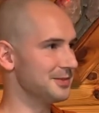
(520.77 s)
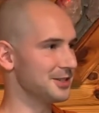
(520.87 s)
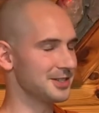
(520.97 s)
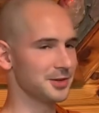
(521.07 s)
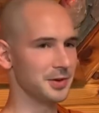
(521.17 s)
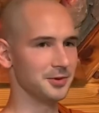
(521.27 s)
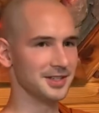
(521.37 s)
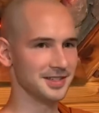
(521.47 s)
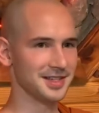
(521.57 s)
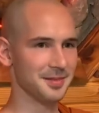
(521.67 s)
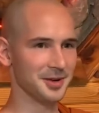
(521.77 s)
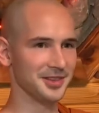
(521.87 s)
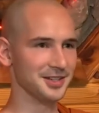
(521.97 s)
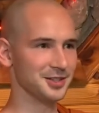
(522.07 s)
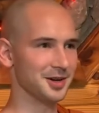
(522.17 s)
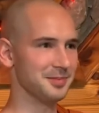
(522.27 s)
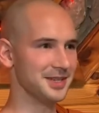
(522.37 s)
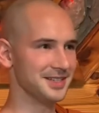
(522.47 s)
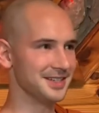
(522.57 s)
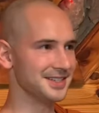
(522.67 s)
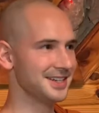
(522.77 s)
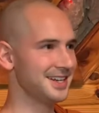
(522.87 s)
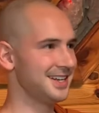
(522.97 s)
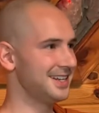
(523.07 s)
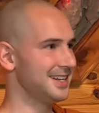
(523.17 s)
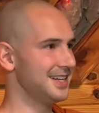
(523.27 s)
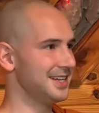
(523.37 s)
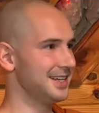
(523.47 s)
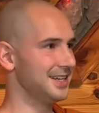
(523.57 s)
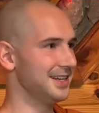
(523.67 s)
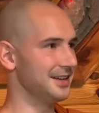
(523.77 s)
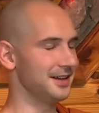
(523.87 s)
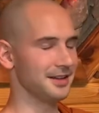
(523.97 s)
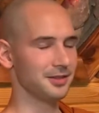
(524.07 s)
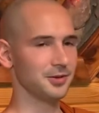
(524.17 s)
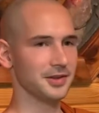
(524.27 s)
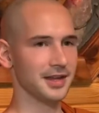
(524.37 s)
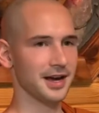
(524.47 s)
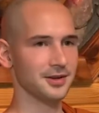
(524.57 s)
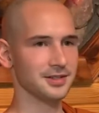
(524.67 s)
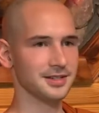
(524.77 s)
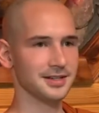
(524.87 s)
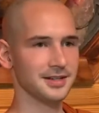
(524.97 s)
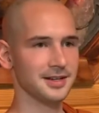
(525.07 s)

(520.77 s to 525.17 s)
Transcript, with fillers: just so we wouldn't step on these sharp pieces throughout the house.